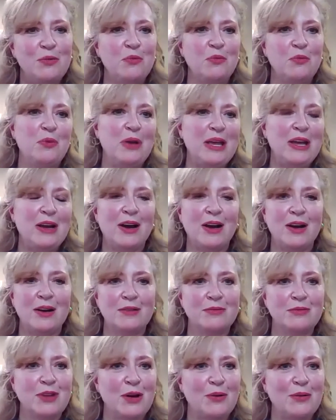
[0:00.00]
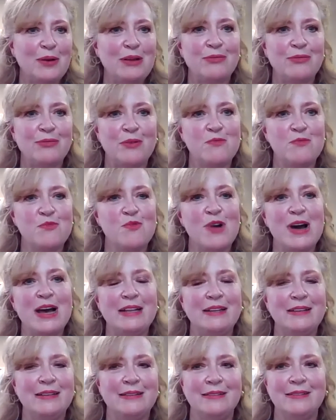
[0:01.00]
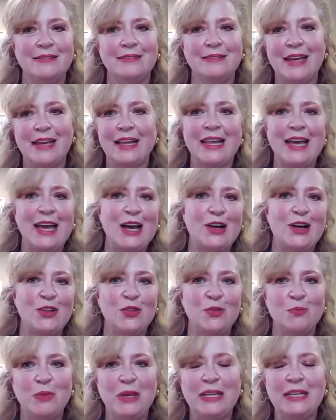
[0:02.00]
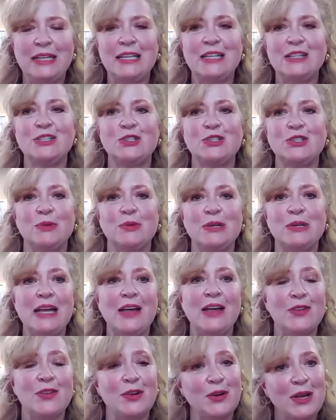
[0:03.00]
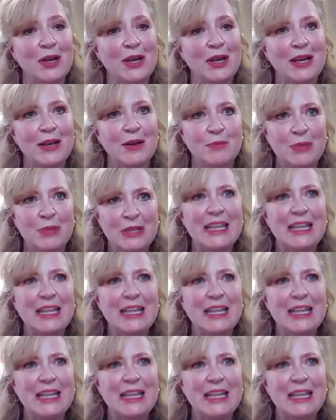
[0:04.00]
we are going from one telehealth meeting to another, but